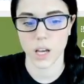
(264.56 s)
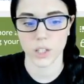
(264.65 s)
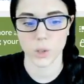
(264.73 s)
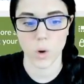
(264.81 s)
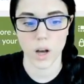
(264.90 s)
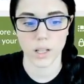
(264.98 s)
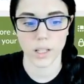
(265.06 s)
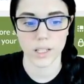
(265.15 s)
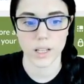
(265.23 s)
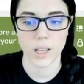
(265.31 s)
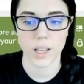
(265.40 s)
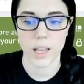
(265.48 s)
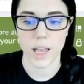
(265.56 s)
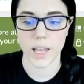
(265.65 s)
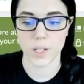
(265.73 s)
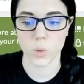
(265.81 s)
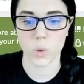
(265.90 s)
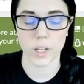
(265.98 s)
Unlock your wallet,
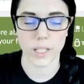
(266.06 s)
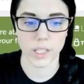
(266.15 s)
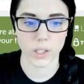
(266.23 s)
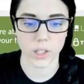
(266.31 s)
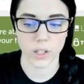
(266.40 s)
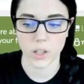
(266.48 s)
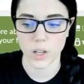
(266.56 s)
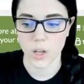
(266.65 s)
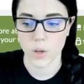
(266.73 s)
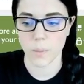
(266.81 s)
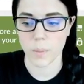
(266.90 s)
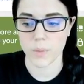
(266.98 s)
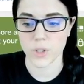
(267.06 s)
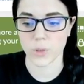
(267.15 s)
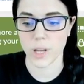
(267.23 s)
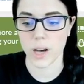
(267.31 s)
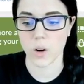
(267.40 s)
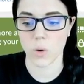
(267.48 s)
and we're here.
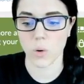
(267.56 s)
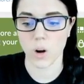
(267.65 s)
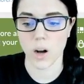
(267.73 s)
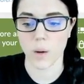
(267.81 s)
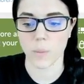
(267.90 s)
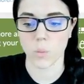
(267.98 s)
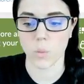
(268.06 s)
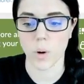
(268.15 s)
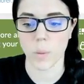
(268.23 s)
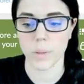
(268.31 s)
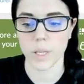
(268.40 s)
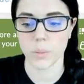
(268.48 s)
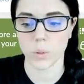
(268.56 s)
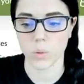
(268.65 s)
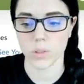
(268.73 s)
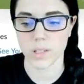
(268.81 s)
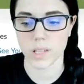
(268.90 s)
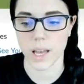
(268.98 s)
So now what
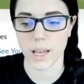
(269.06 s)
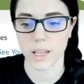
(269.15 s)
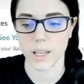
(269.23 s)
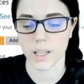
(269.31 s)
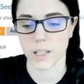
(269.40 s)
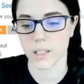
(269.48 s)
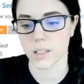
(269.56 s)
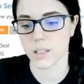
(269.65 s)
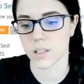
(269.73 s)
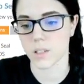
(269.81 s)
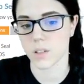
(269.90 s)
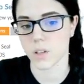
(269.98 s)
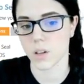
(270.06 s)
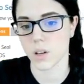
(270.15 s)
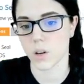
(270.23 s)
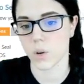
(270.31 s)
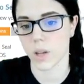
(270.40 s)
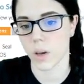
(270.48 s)
people will say
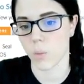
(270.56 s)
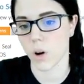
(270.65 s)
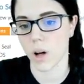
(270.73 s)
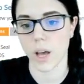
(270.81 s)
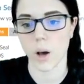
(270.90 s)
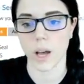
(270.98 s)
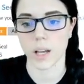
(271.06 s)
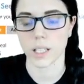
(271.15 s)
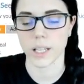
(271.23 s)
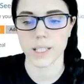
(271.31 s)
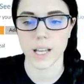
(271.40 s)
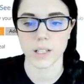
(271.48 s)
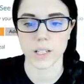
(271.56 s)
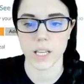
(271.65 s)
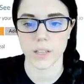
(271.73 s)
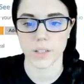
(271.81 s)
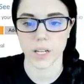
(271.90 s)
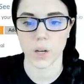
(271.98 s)
is, okay, well, I click
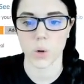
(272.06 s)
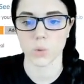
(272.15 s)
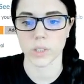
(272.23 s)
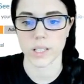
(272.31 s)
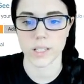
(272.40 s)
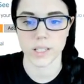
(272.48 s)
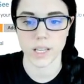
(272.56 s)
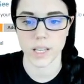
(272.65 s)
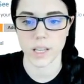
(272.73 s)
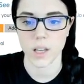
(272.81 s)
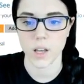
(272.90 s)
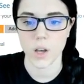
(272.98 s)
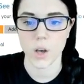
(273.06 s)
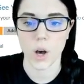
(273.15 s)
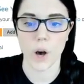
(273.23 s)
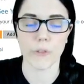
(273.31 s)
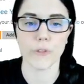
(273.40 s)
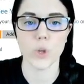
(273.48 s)
down ETH and I only see
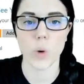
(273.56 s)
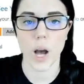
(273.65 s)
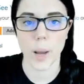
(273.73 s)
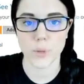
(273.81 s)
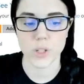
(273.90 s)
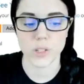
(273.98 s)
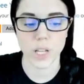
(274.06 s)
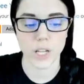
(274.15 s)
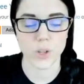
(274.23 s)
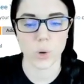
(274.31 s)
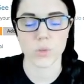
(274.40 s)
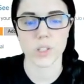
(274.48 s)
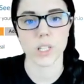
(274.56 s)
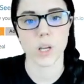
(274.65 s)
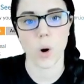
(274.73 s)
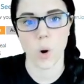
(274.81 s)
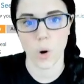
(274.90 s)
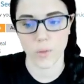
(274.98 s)
a few options. I
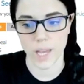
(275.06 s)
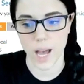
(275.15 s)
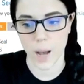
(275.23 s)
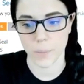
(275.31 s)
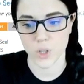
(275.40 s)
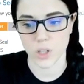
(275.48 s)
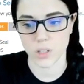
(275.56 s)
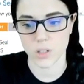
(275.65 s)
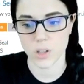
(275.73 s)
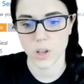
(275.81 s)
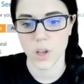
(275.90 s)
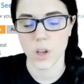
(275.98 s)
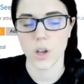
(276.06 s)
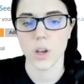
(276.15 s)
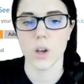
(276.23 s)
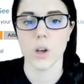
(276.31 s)
don't see all the options.